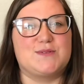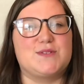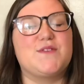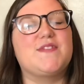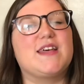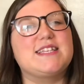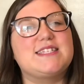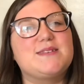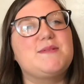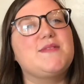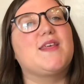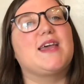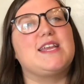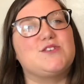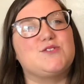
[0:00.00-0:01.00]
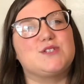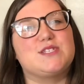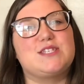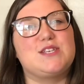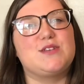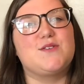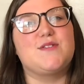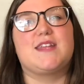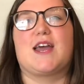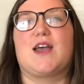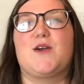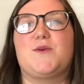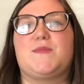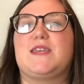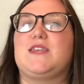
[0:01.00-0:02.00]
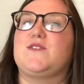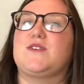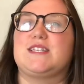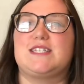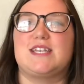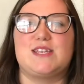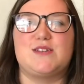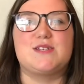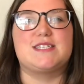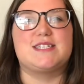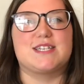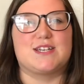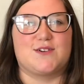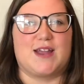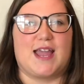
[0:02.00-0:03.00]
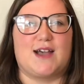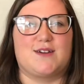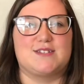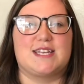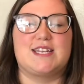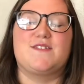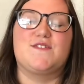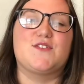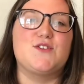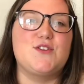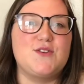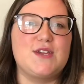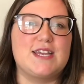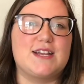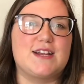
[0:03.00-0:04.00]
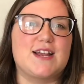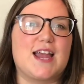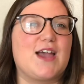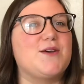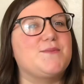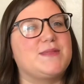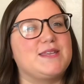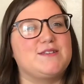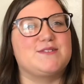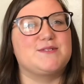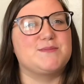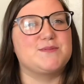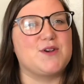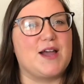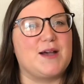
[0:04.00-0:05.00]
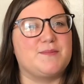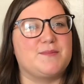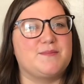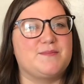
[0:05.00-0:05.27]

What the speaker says: So if that's something that interests you, then I hope that you continue to stick around. And if you're new here, I hope that you subscribe.